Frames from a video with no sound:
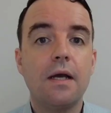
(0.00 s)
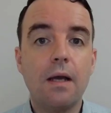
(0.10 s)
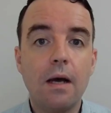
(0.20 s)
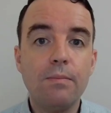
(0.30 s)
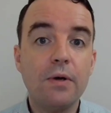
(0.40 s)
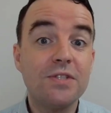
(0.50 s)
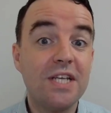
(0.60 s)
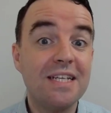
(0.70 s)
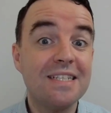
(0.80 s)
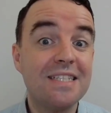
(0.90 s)
Compound
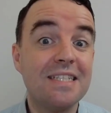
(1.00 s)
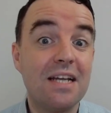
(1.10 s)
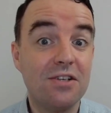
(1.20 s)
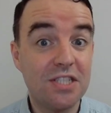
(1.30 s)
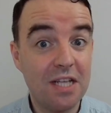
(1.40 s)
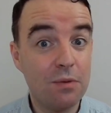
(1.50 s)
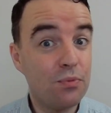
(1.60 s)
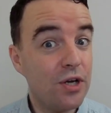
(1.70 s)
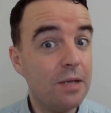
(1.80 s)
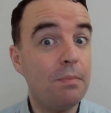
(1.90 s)
sentences are still
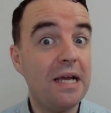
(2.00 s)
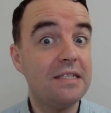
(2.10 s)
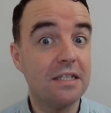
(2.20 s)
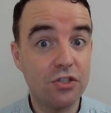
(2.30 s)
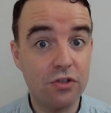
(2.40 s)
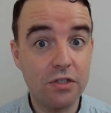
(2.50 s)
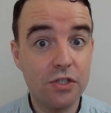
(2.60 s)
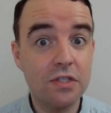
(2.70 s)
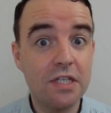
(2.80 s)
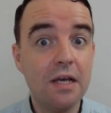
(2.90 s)
pretty basic
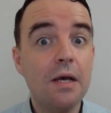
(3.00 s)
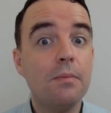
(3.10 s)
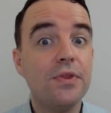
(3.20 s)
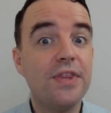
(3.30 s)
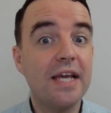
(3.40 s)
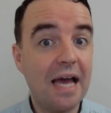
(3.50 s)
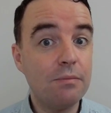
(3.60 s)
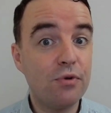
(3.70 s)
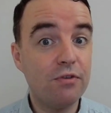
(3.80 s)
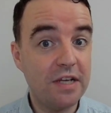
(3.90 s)
structures, but they can
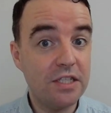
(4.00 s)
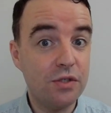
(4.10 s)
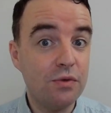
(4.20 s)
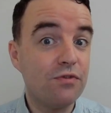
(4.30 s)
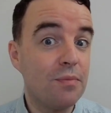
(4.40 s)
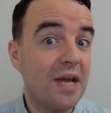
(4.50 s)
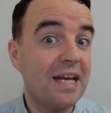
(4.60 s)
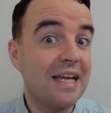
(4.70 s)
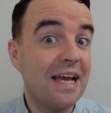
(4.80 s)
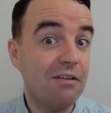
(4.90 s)
prevent you from
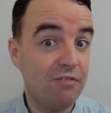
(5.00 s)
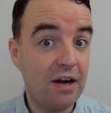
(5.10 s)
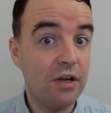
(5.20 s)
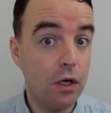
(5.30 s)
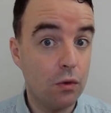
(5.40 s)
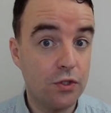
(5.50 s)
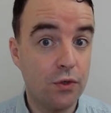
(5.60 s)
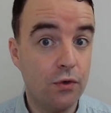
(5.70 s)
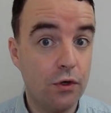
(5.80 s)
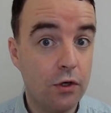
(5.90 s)
getting a very low
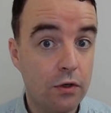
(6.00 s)
score.